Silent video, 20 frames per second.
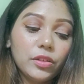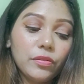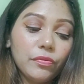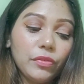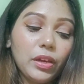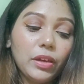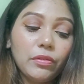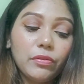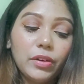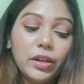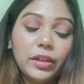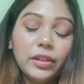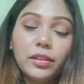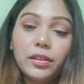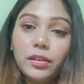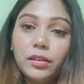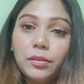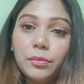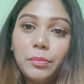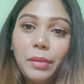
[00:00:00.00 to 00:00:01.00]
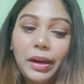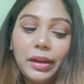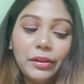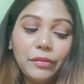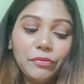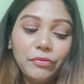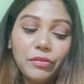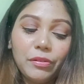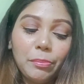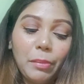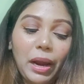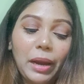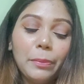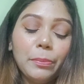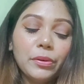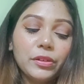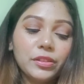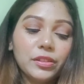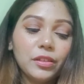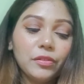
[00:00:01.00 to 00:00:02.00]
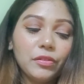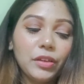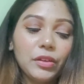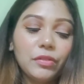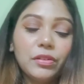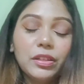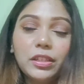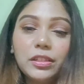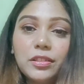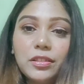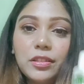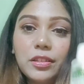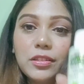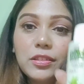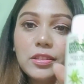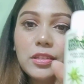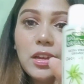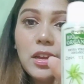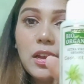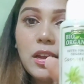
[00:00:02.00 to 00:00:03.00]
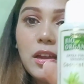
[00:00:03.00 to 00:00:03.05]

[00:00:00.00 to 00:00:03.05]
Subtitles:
favorite, my personal favorite is this